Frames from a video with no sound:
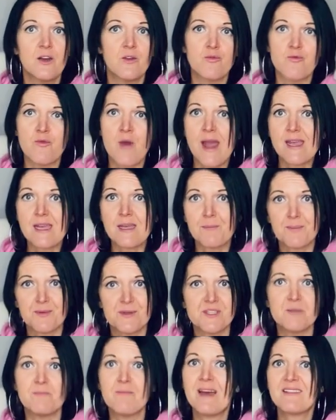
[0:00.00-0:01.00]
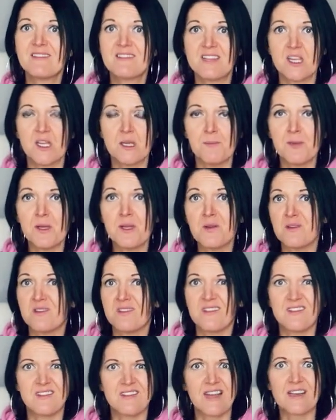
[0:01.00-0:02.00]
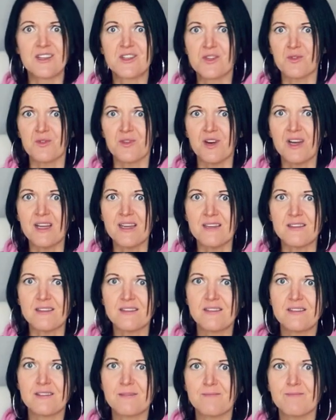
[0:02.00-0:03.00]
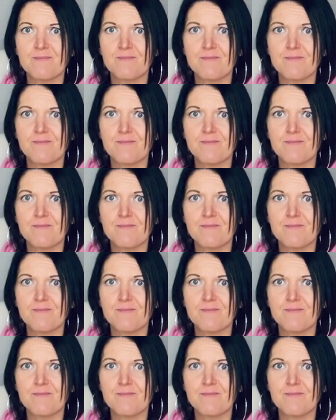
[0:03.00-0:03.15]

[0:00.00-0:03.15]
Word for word: rape, domestic abuse, sexual violence.